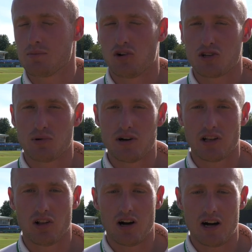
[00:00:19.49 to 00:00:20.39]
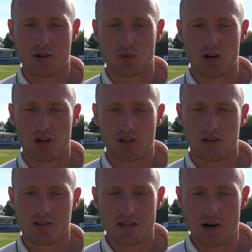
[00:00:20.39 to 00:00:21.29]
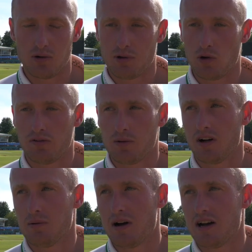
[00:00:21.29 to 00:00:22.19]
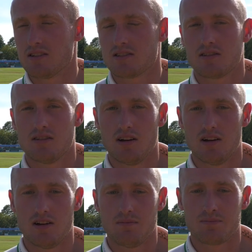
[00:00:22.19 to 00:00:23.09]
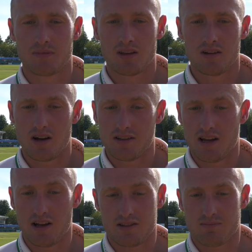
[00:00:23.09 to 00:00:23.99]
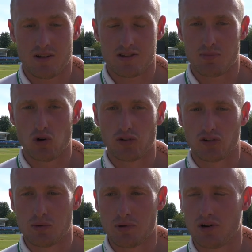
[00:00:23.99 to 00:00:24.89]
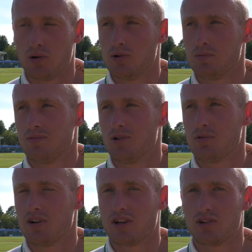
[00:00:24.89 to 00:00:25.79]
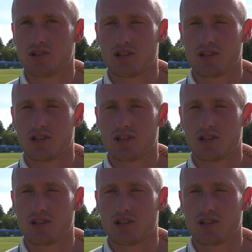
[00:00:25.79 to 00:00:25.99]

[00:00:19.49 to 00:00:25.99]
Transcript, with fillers: The boys put in a lot of hard work, set up beautifully by the batters, um, and yeah, as, as a bowling group, I thought we're we're pretty good.